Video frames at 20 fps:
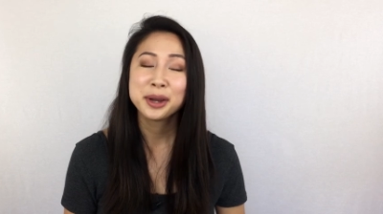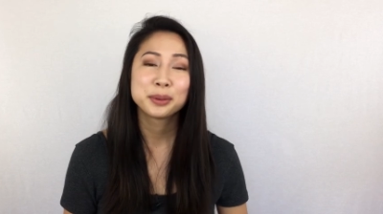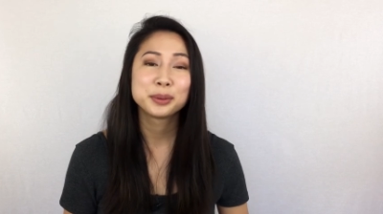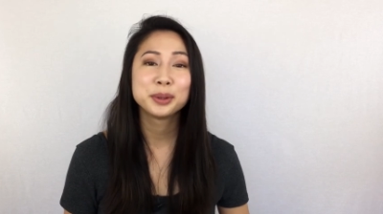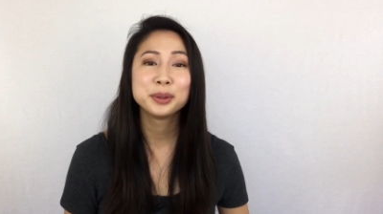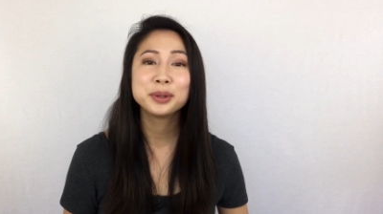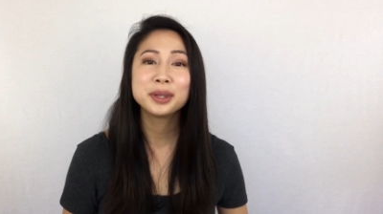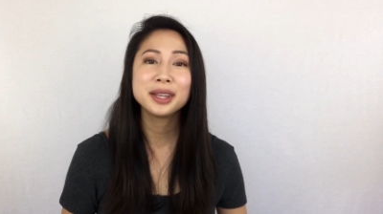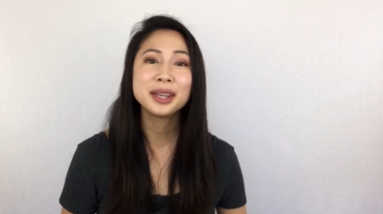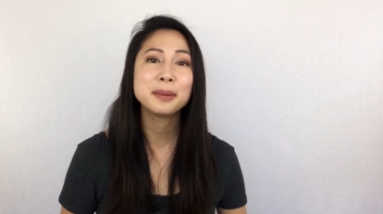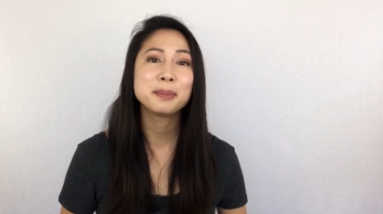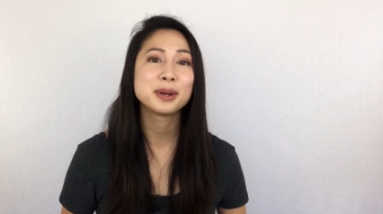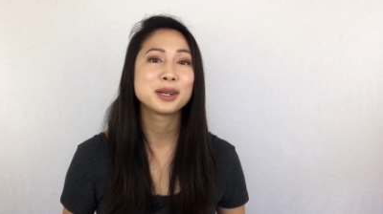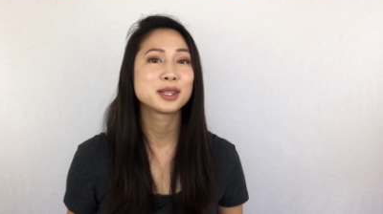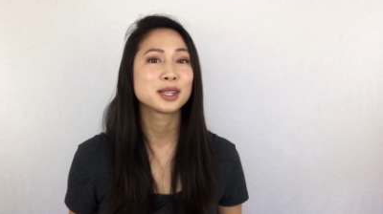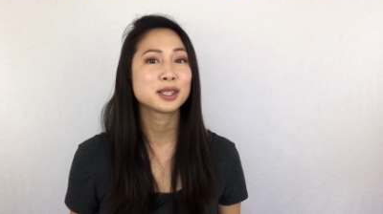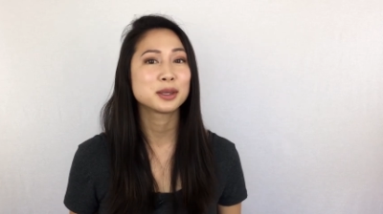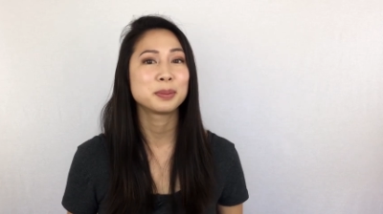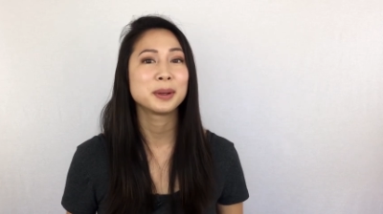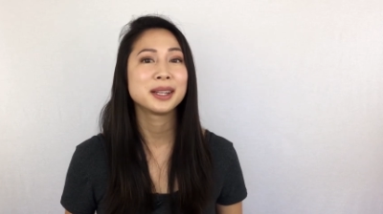rudely, but
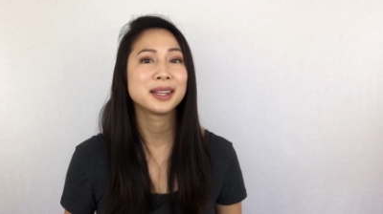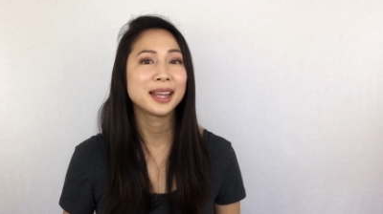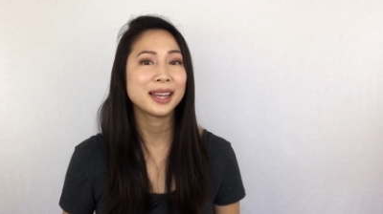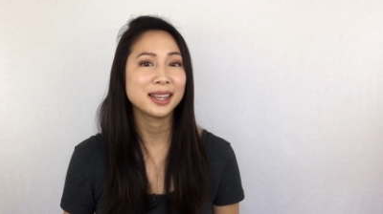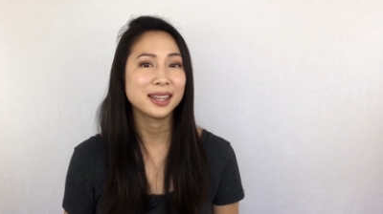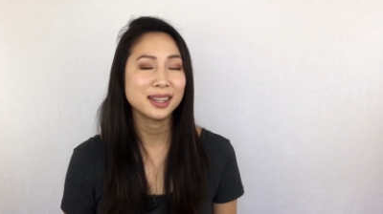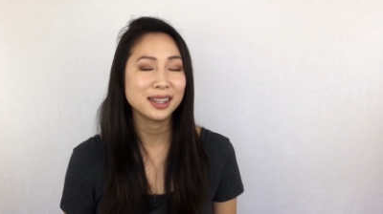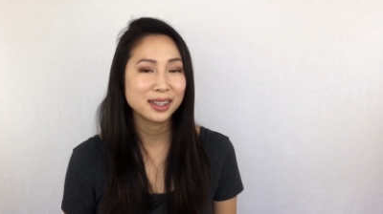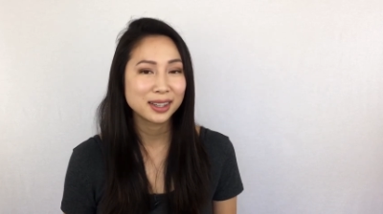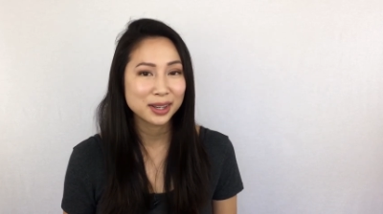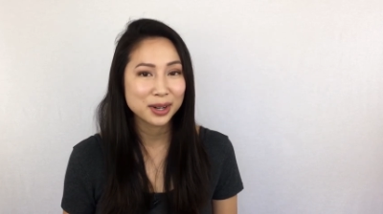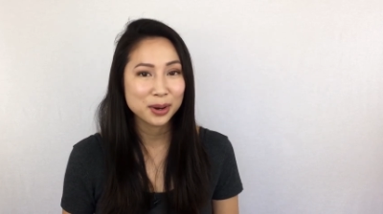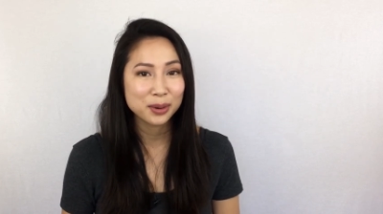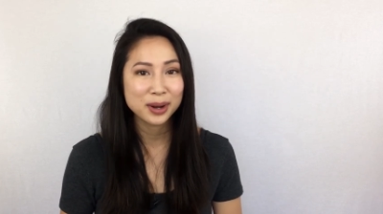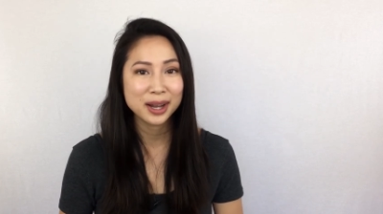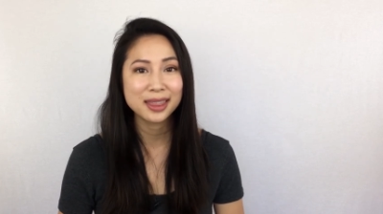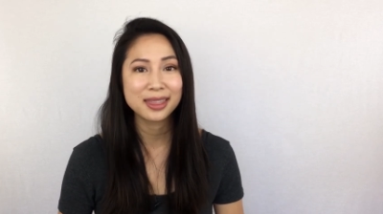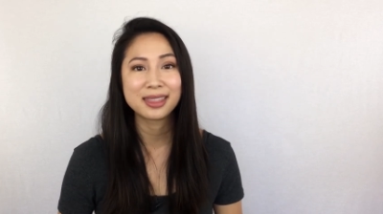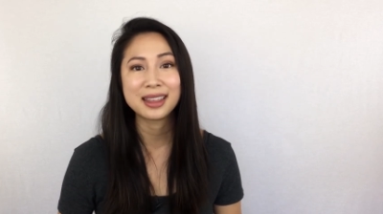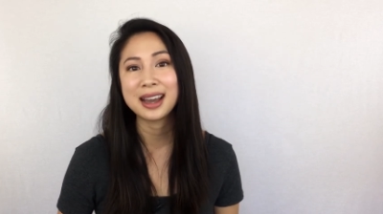just being like, you know what,